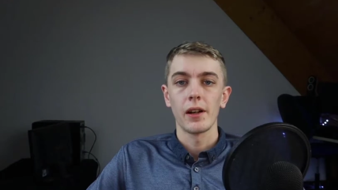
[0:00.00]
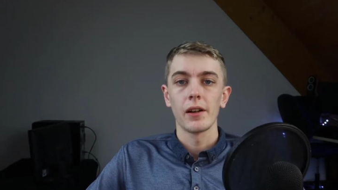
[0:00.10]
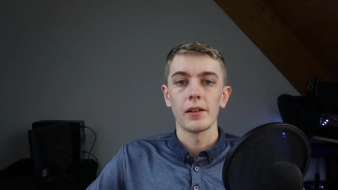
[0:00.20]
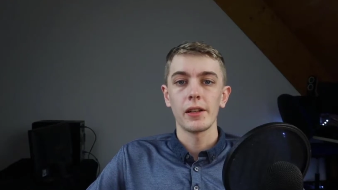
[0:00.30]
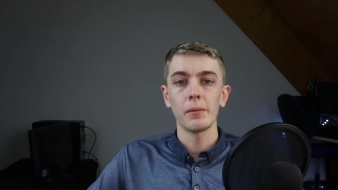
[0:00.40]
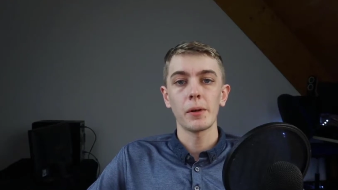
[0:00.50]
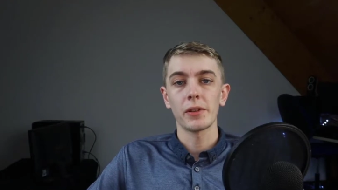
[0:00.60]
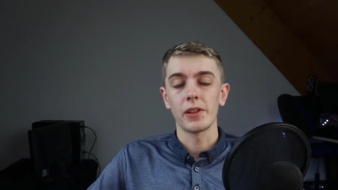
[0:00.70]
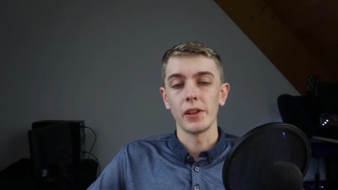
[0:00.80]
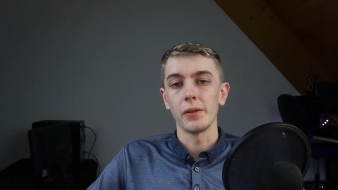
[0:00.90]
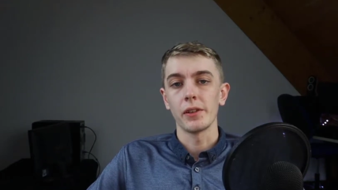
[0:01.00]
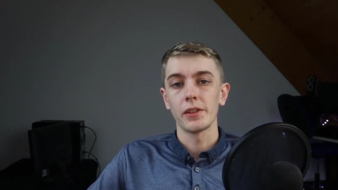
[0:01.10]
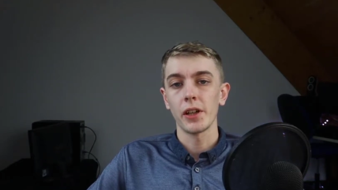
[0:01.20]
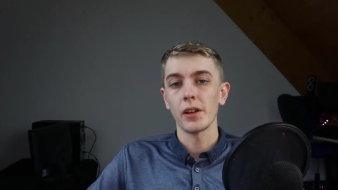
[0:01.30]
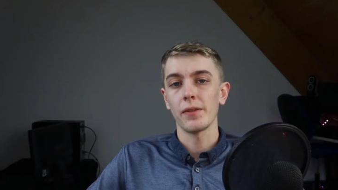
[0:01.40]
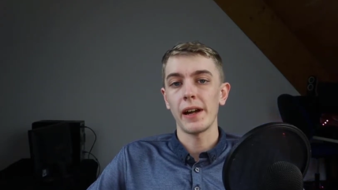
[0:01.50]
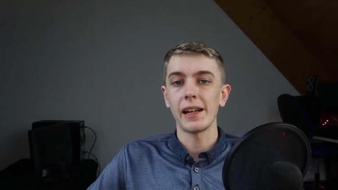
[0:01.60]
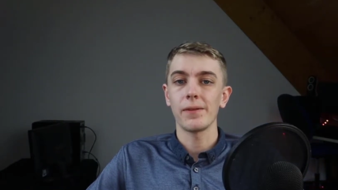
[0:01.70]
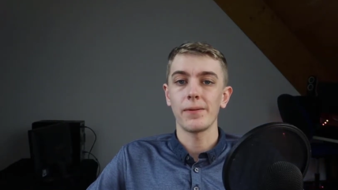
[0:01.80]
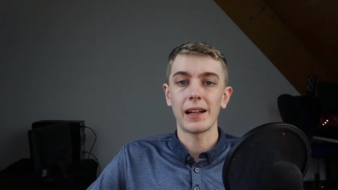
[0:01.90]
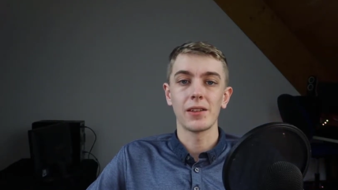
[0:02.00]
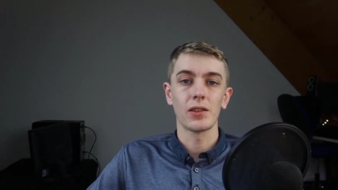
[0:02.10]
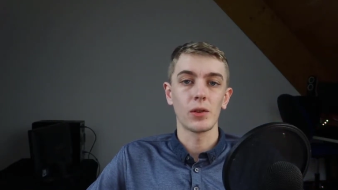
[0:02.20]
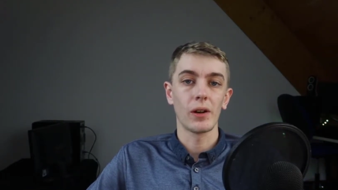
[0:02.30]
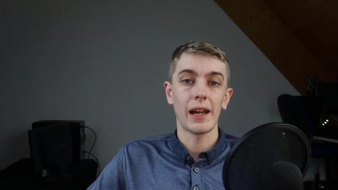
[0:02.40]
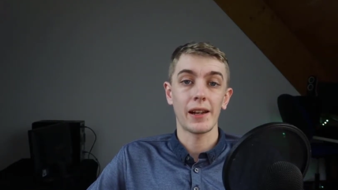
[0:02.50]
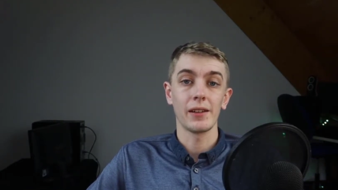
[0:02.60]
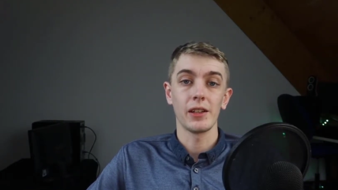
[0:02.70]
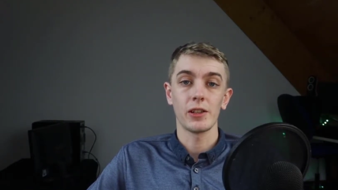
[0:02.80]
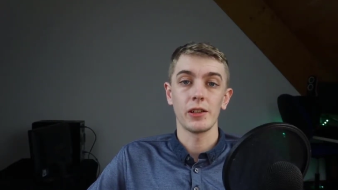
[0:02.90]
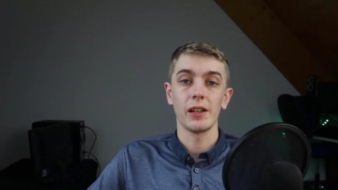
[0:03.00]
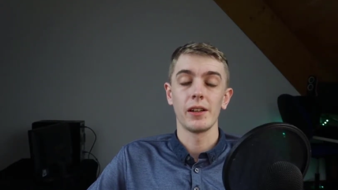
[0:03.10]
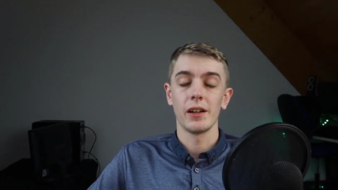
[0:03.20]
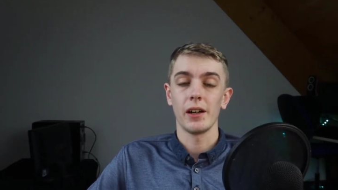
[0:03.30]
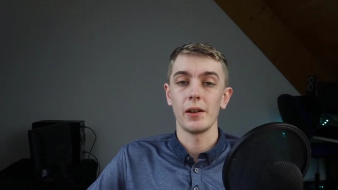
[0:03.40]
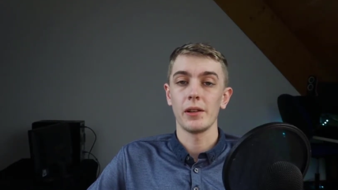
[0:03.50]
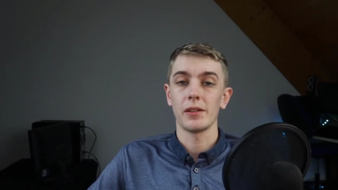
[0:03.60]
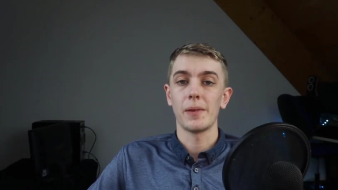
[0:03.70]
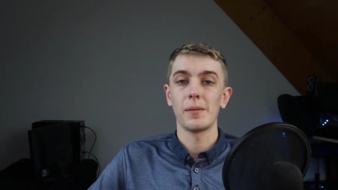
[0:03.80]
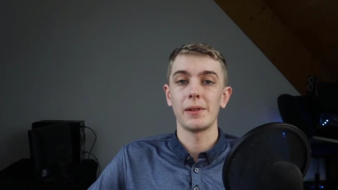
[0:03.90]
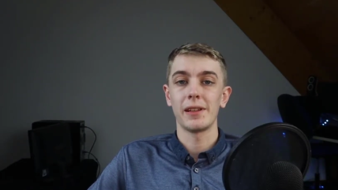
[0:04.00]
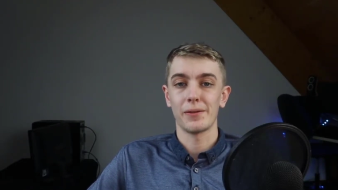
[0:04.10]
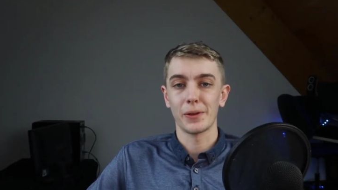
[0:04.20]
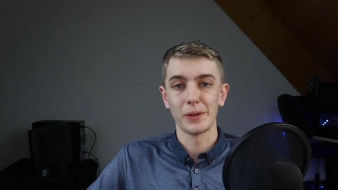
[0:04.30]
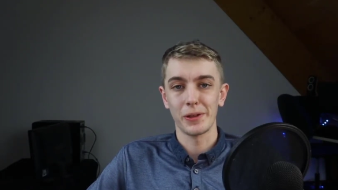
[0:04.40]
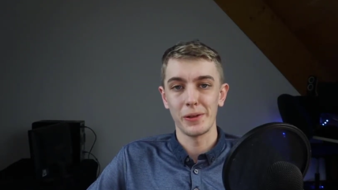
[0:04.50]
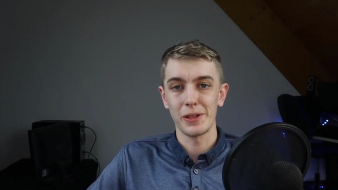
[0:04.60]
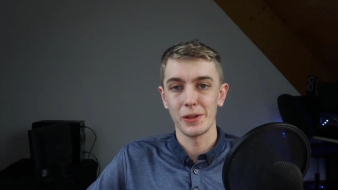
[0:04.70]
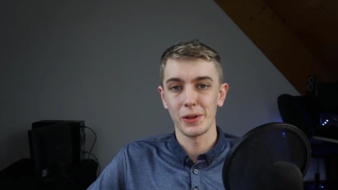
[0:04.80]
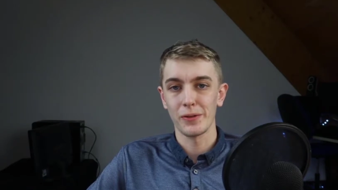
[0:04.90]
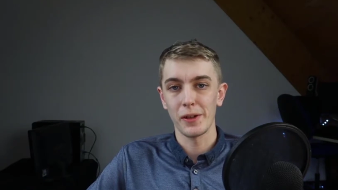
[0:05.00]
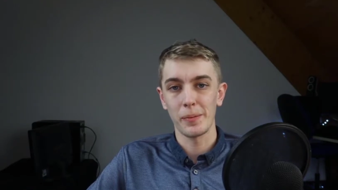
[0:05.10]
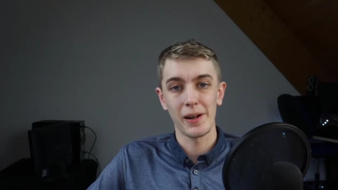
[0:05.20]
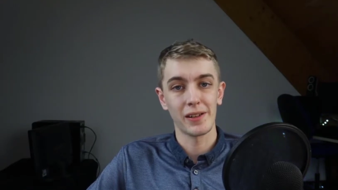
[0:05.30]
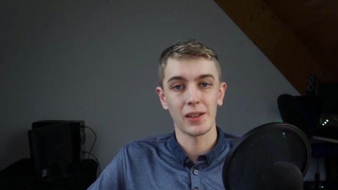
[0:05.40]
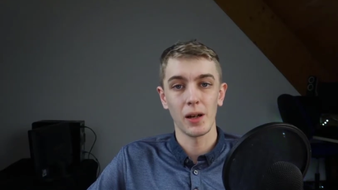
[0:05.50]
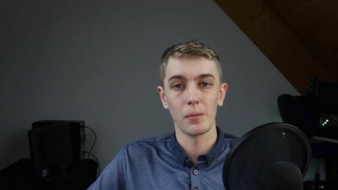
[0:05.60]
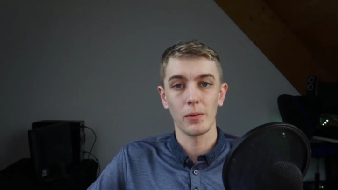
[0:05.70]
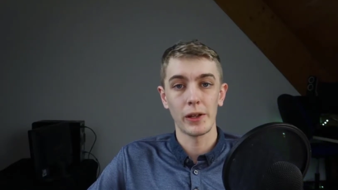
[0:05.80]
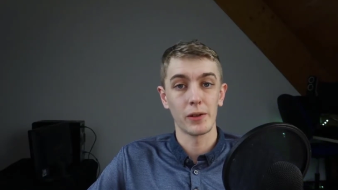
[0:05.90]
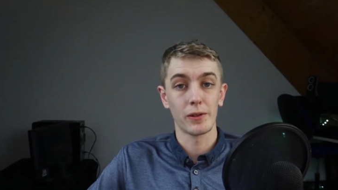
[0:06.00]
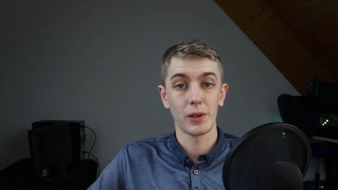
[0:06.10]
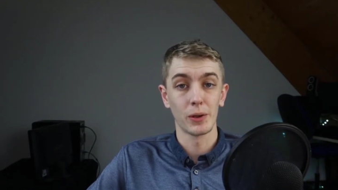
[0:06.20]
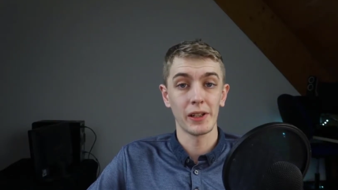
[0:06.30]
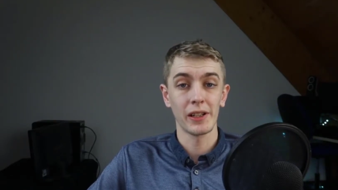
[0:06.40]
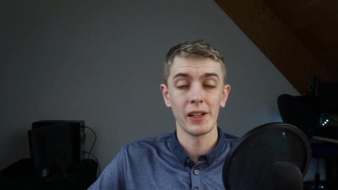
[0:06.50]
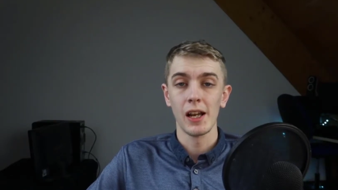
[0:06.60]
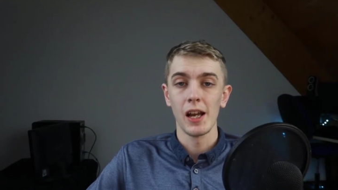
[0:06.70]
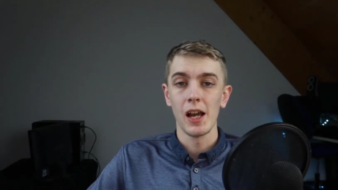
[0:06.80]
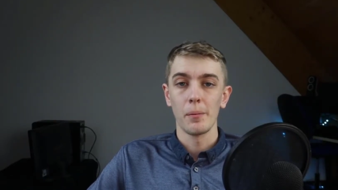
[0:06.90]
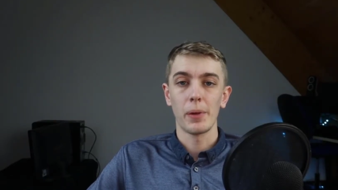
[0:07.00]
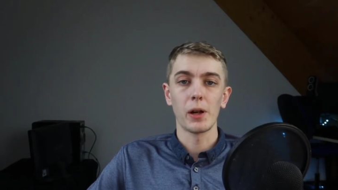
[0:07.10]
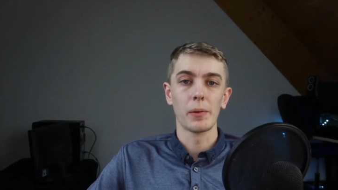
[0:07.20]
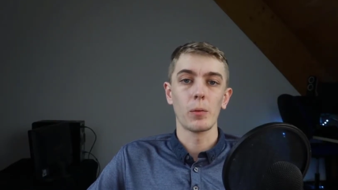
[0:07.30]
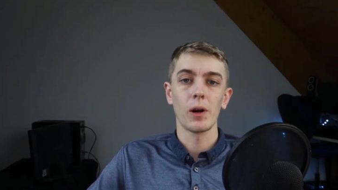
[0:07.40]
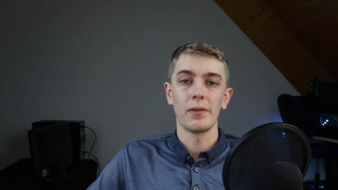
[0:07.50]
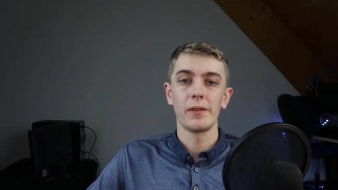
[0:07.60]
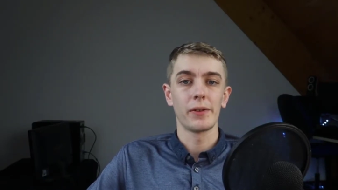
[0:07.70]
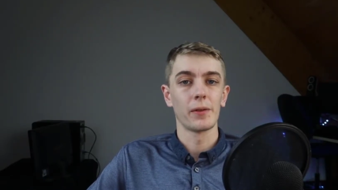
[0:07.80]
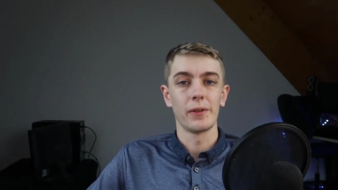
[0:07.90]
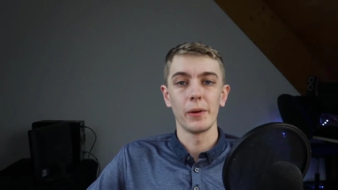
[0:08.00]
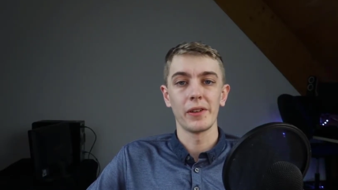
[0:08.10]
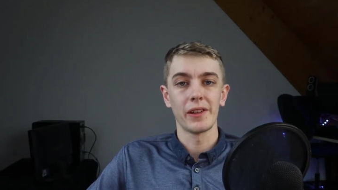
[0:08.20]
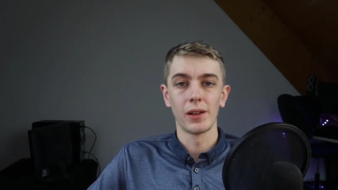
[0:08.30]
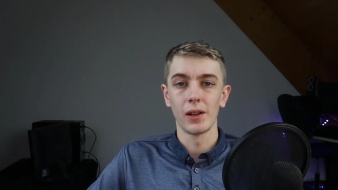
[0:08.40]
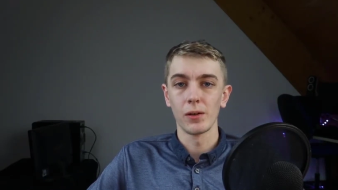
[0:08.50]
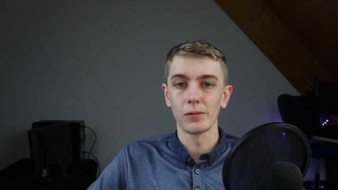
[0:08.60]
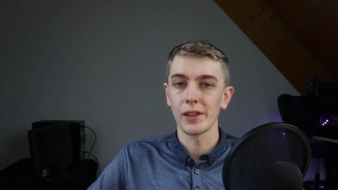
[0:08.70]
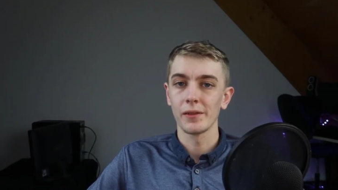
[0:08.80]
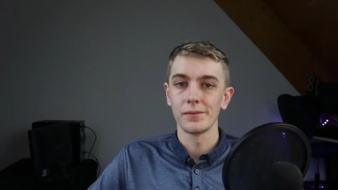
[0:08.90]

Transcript: Tip number two, turn off any fans or air conditioning. I know this may be difficult to endure for the period of time when you're recording, but it'll be worth it for your viewers in the long run.